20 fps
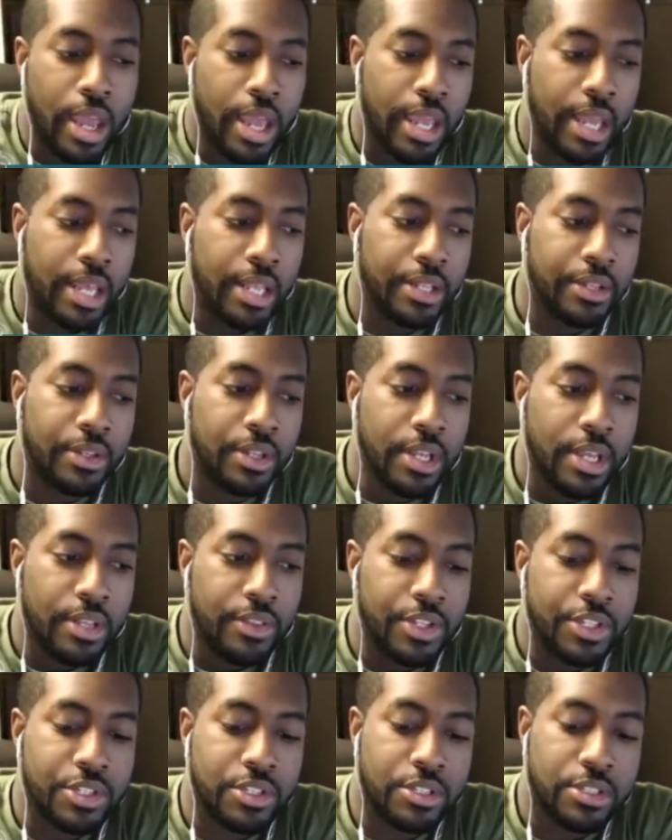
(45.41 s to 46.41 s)
And
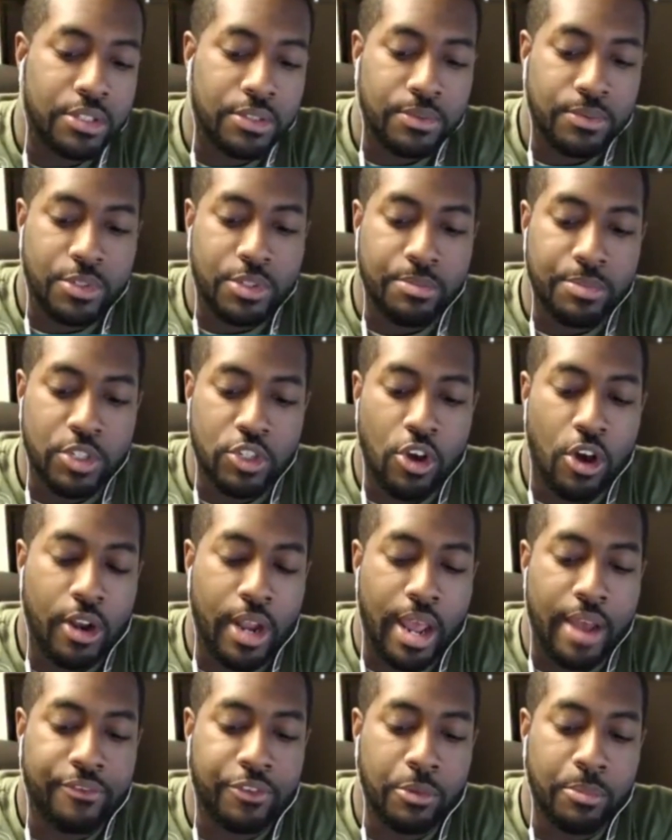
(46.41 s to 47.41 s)
this is some
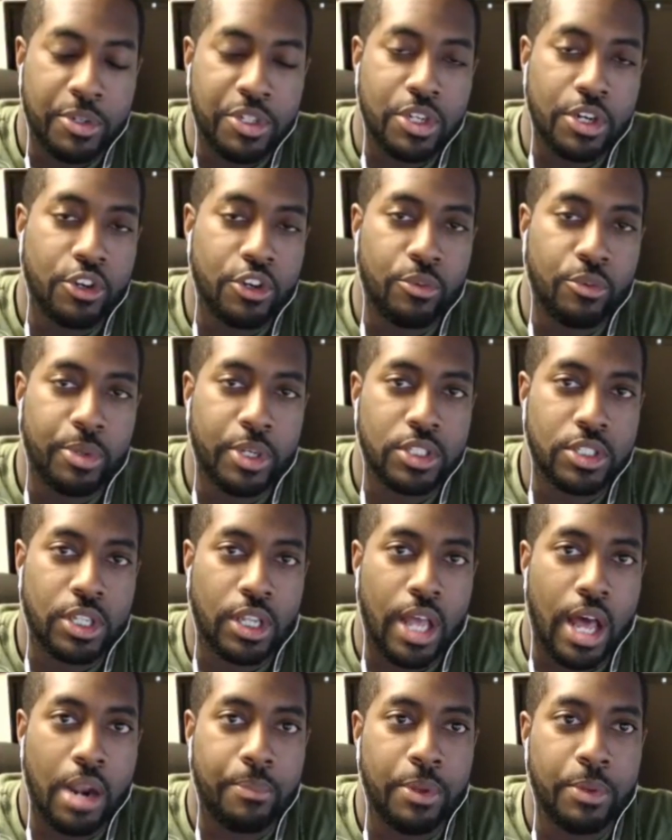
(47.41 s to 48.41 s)
sought-after material because
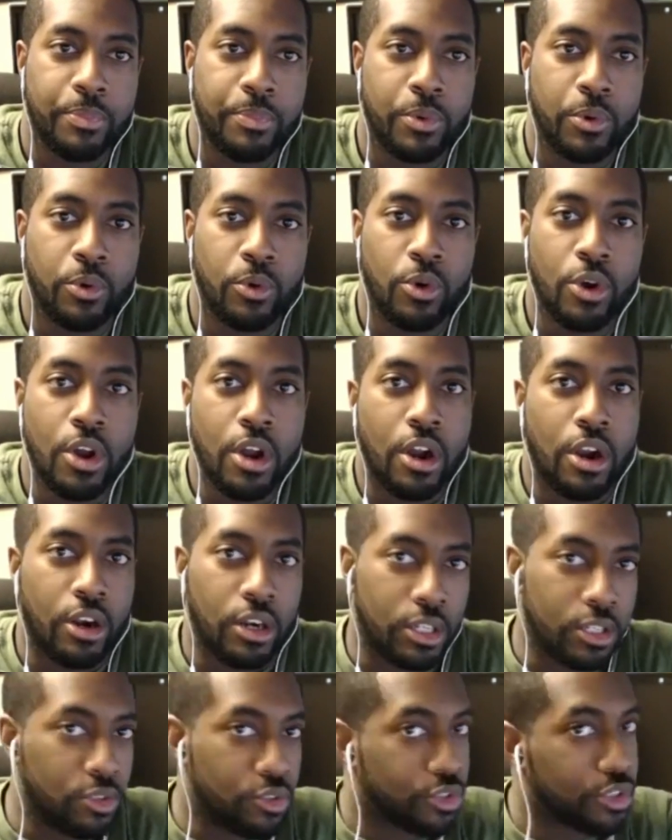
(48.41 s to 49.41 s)
a lot of people
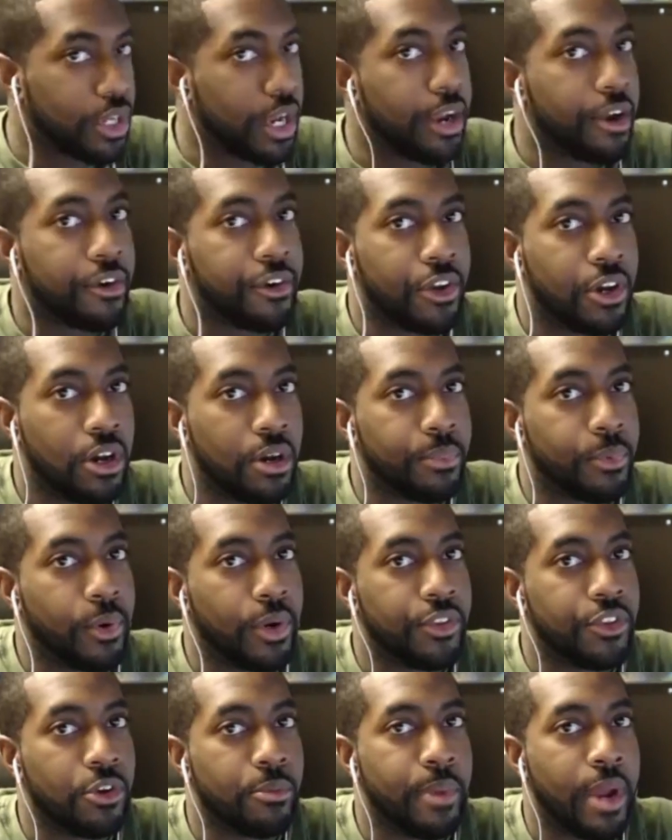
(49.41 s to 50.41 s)
are a little scared to
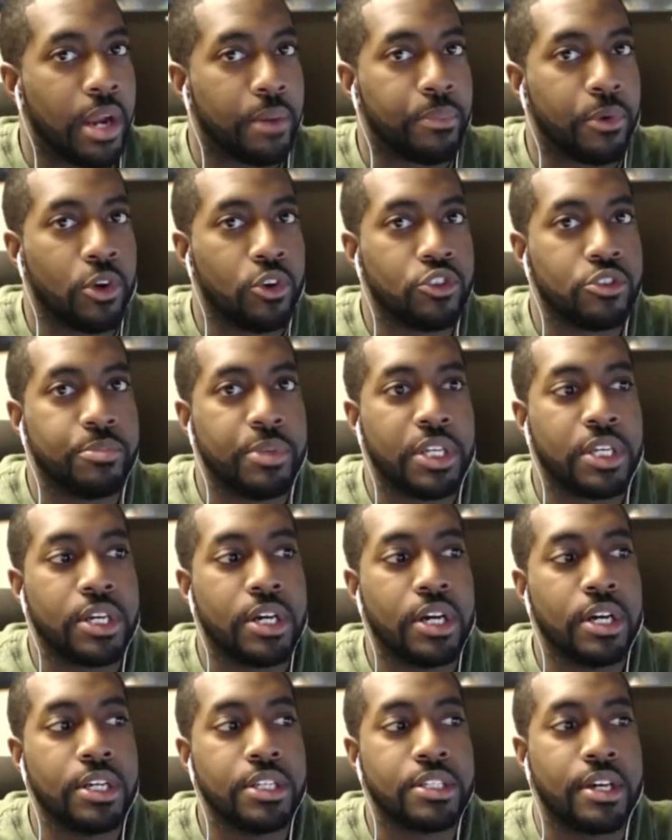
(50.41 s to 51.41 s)
upgrade their Mac Pros
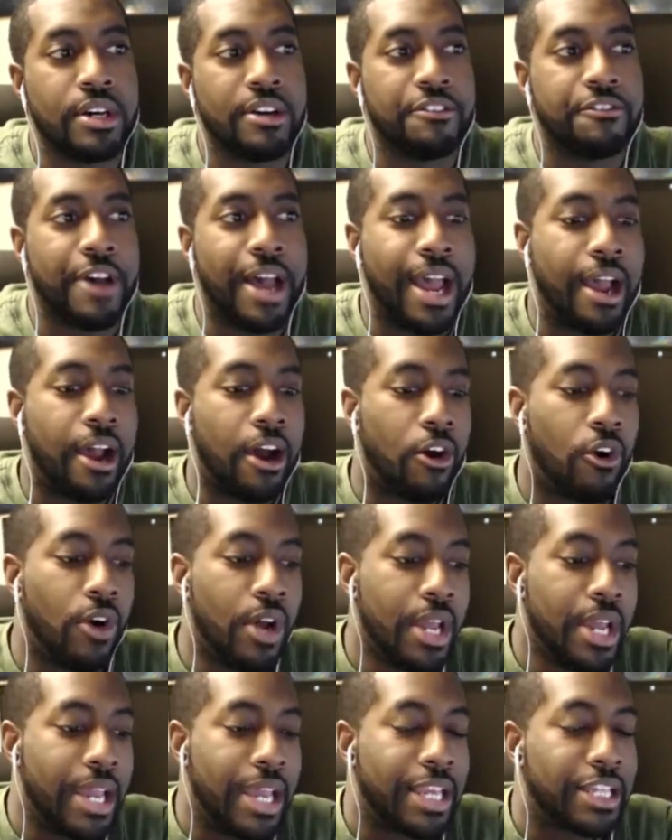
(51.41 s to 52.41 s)
because of
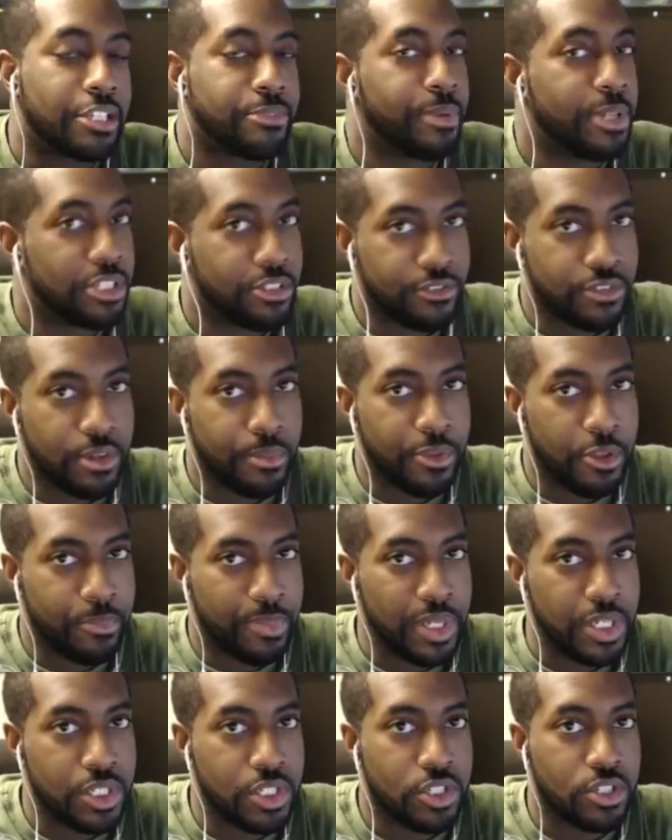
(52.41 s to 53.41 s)
how expensive some of the
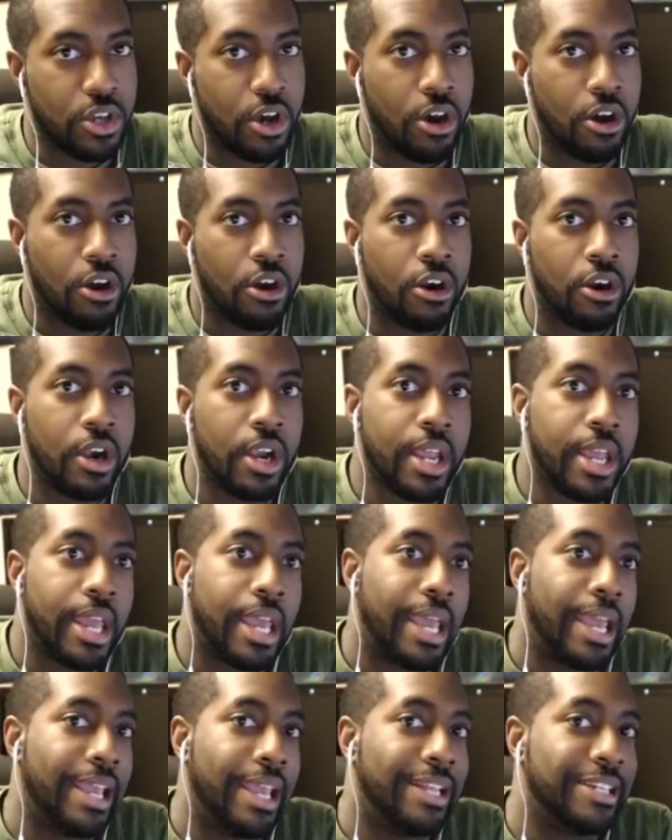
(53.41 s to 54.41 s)
pieces are
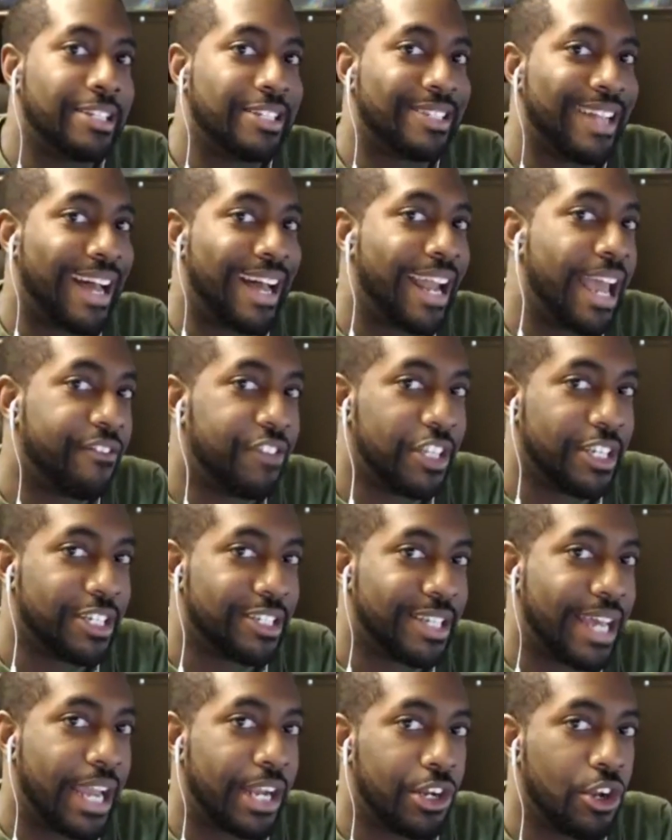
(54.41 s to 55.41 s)
and just not having the
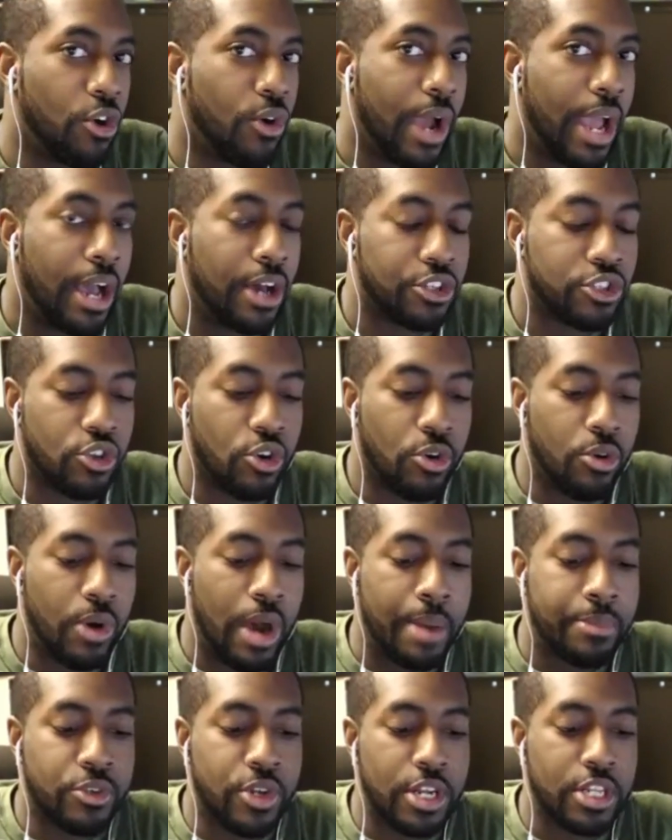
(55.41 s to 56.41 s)
exact know-how.
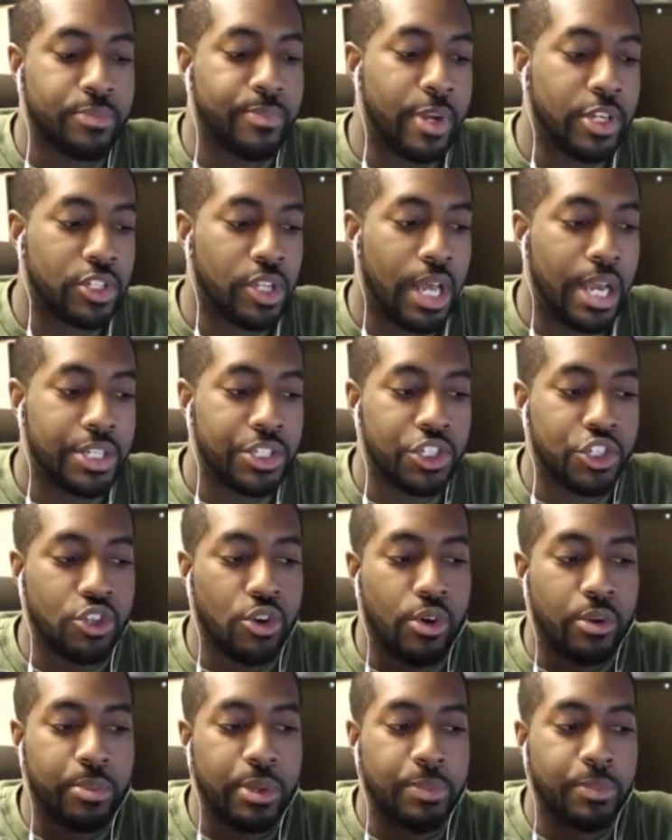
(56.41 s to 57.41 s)
So I'm trying to specialize in
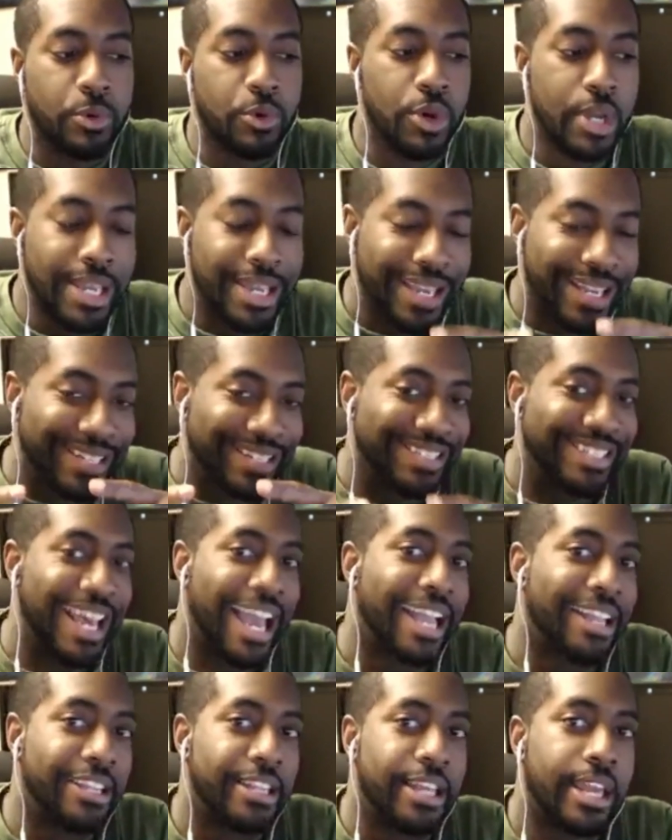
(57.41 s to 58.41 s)
showing people
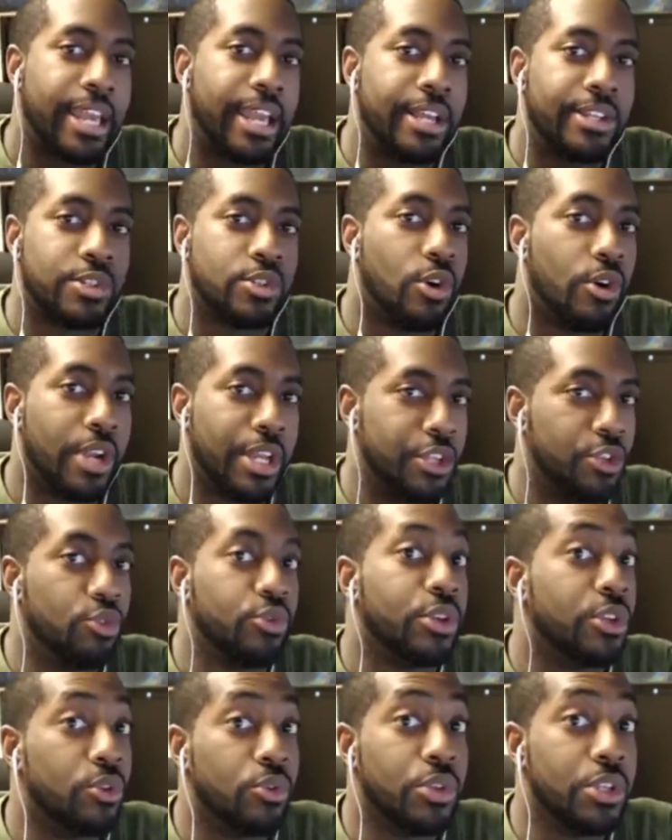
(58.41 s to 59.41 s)
exactly hands-on that
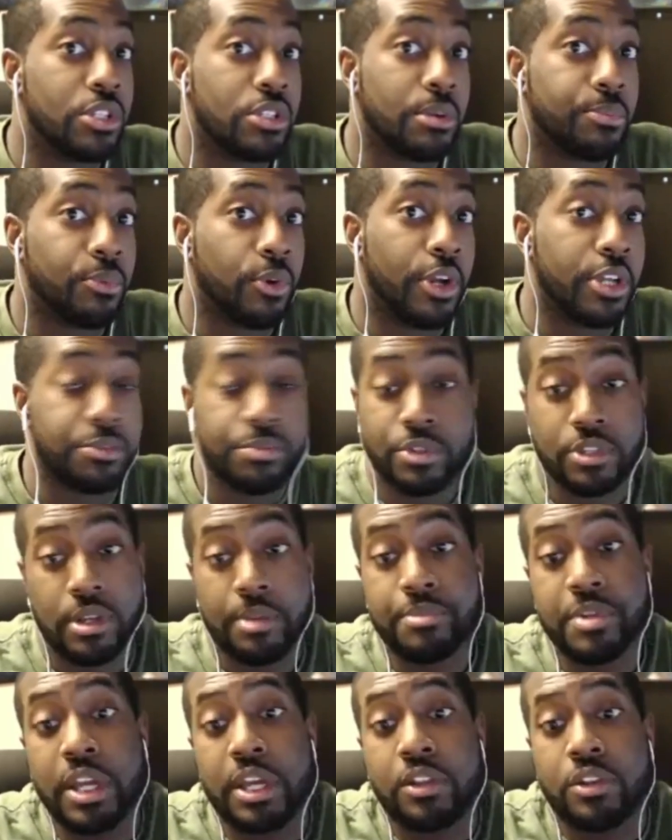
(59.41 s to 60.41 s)
you can do these upgrades because
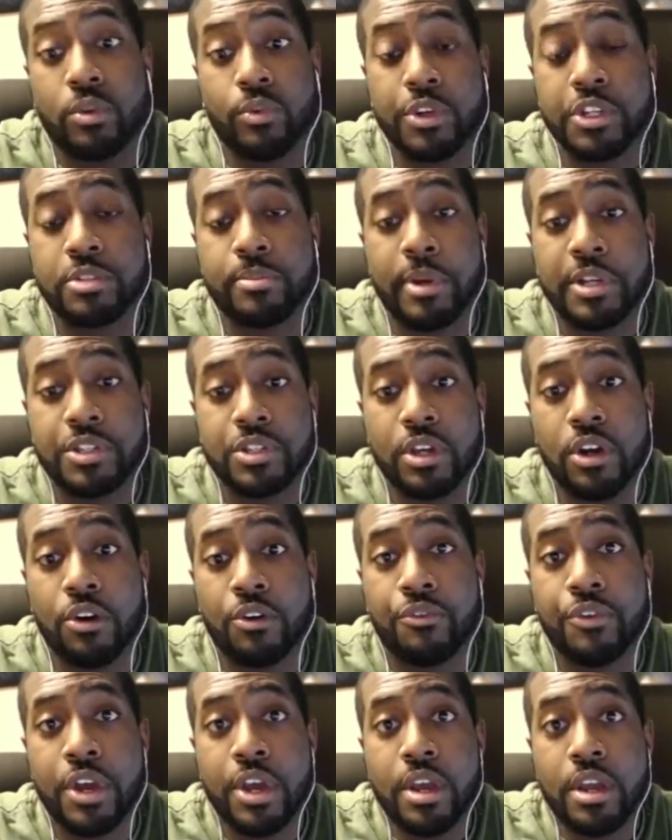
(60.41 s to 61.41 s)
I'm taking the risk
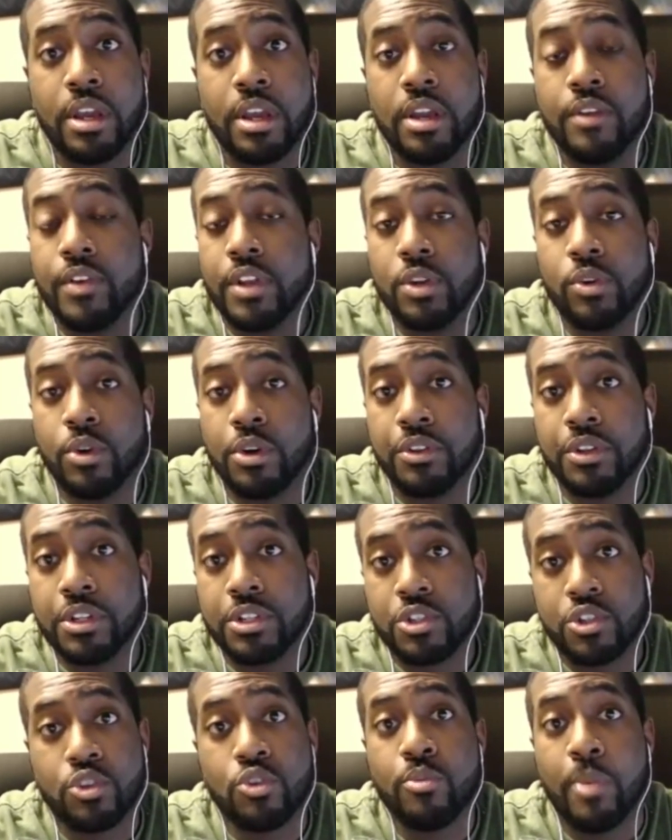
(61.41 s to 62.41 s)
myself, even doing
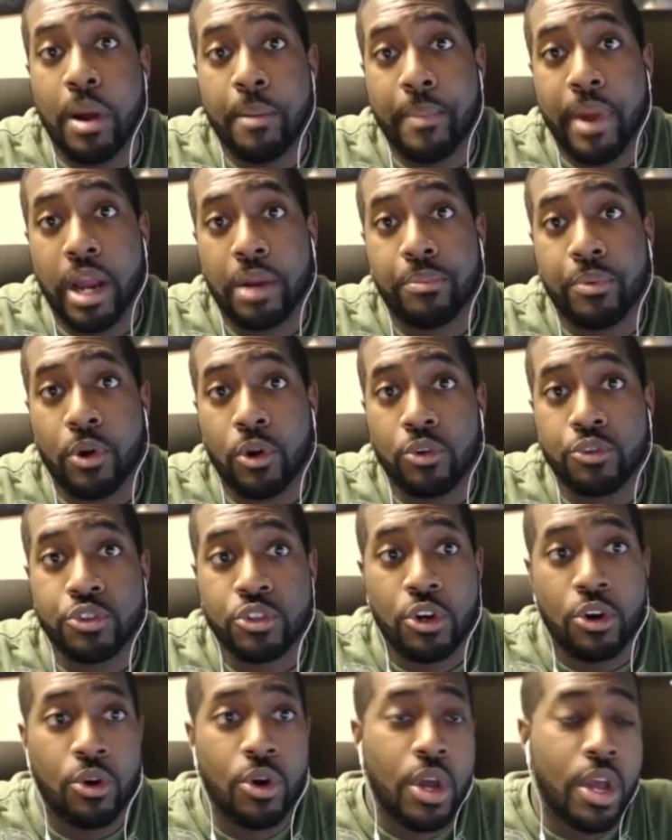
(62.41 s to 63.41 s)
this to my Mac Pro.
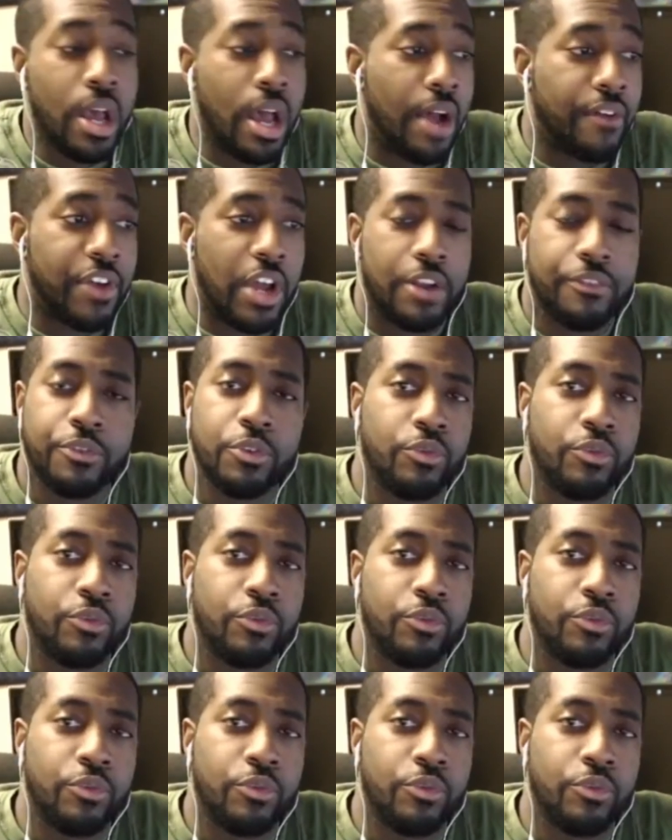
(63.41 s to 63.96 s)
So I've got